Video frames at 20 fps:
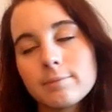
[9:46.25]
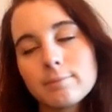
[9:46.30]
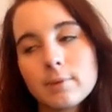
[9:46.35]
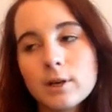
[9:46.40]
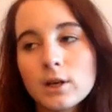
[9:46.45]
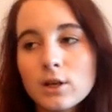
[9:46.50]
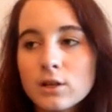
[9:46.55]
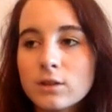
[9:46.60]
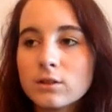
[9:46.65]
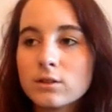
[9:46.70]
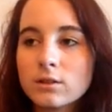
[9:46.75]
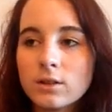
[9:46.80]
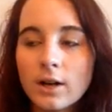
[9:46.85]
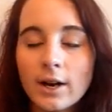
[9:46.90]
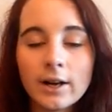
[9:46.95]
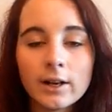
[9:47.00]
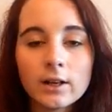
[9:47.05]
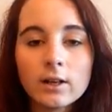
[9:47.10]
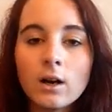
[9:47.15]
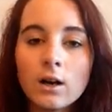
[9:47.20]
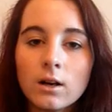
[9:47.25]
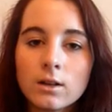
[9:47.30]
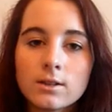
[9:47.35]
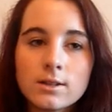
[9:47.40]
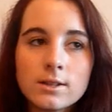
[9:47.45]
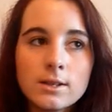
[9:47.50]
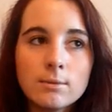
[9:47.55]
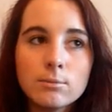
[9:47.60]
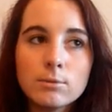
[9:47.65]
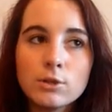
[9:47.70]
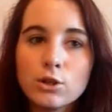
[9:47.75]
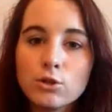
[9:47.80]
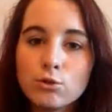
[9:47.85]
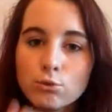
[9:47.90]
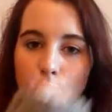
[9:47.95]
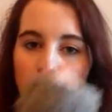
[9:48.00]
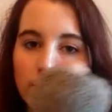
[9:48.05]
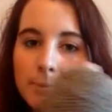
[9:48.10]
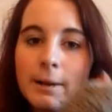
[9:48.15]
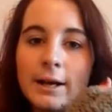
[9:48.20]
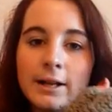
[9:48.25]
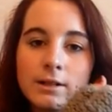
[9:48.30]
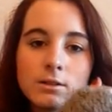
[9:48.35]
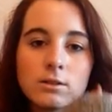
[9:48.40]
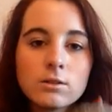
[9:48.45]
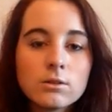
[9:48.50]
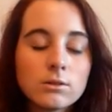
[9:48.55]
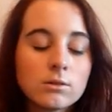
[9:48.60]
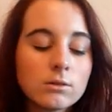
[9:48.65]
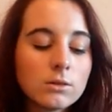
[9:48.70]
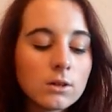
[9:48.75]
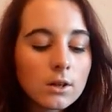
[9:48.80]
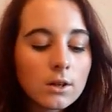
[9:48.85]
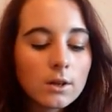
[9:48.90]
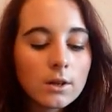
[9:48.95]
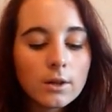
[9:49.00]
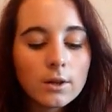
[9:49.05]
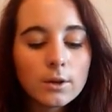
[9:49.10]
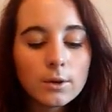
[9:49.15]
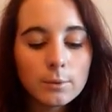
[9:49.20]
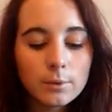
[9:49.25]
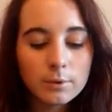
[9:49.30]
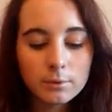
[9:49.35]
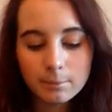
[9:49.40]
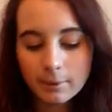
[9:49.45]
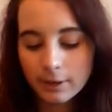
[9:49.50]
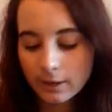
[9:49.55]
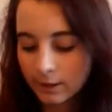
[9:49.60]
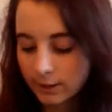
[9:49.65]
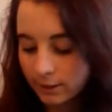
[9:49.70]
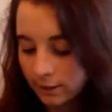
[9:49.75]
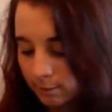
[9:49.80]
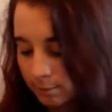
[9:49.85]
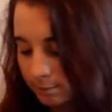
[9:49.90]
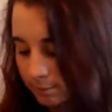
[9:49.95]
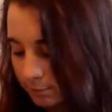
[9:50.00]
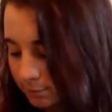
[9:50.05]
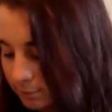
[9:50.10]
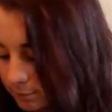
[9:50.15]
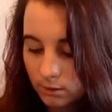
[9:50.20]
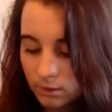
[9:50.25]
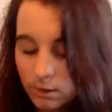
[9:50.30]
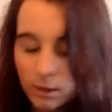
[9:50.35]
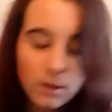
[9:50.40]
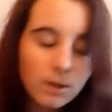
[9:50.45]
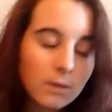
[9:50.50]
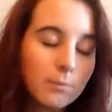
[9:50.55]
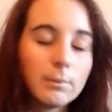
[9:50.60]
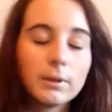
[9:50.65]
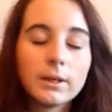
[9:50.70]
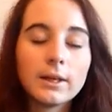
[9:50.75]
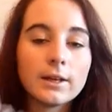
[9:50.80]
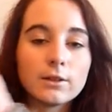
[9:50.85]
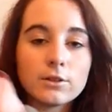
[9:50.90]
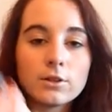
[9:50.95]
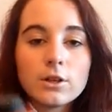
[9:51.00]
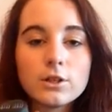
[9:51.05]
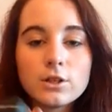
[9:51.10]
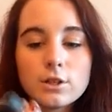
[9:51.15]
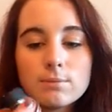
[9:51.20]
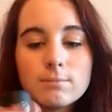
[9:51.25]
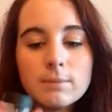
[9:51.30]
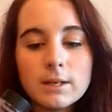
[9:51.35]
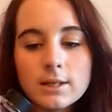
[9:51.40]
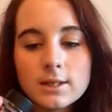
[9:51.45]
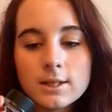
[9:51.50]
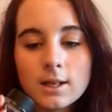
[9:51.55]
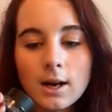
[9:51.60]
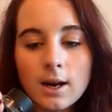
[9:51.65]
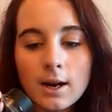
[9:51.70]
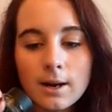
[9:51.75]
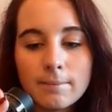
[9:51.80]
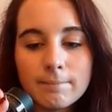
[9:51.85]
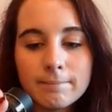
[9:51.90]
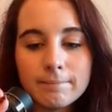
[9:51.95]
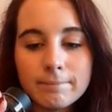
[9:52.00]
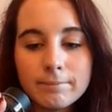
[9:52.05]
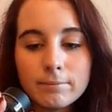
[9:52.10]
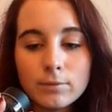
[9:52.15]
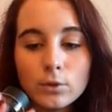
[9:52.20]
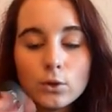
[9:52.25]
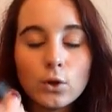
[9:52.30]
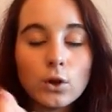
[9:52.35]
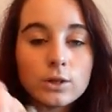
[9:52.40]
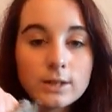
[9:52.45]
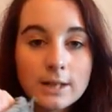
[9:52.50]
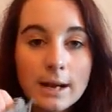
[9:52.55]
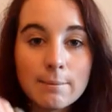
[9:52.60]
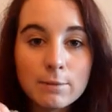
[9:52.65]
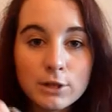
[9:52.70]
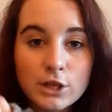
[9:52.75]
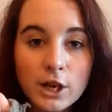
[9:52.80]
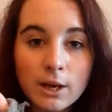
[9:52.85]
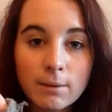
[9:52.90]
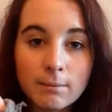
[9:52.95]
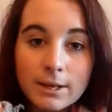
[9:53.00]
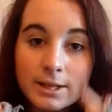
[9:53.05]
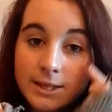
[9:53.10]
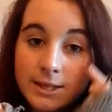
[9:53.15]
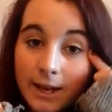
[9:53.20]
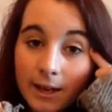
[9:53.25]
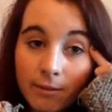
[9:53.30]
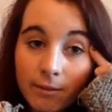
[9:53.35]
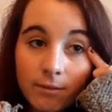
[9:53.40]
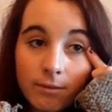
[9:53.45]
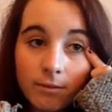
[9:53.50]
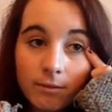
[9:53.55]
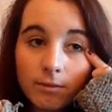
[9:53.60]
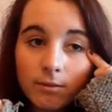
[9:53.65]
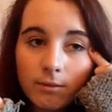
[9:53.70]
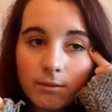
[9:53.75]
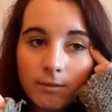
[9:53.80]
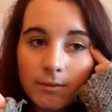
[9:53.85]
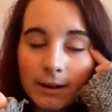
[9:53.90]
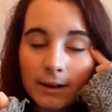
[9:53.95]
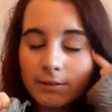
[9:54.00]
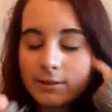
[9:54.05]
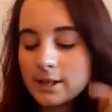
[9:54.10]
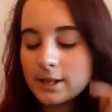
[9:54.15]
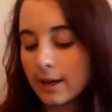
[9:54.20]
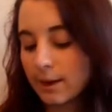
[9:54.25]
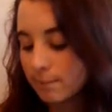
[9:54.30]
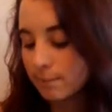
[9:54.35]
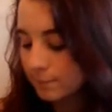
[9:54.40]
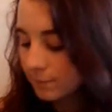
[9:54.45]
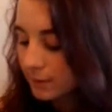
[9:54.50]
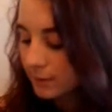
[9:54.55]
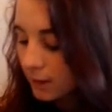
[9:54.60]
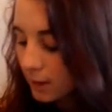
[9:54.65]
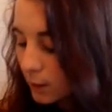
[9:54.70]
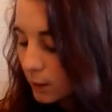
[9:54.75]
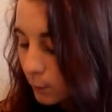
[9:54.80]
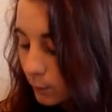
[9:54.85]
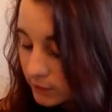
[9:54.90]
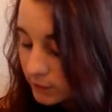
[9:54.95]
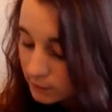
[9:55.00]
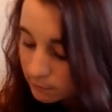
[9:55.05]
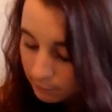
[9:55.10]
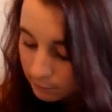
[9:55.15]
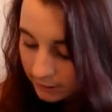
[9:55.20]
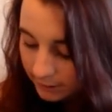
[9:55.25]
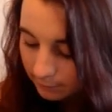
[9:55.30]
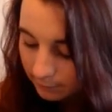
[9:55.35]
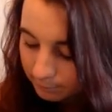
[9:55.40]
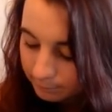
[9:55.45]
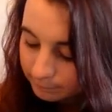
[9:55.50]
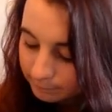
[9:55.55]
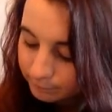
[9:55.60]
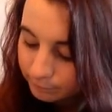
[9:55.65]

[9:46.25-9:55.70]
because I can't seem to draw a pencil with my eye. But yeah, so it just means that I'm not damaging my skin around here, which is brilliant.